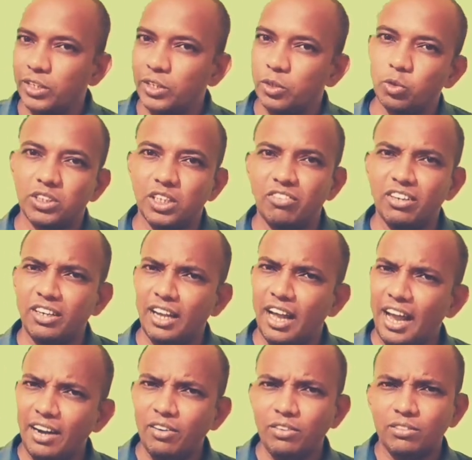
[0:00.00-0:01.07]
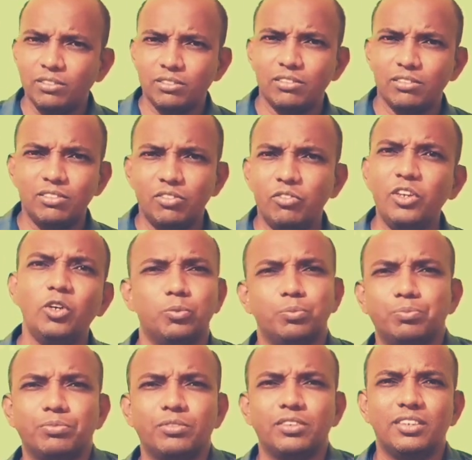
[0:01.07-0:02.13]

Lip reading: 2 into 7, and we know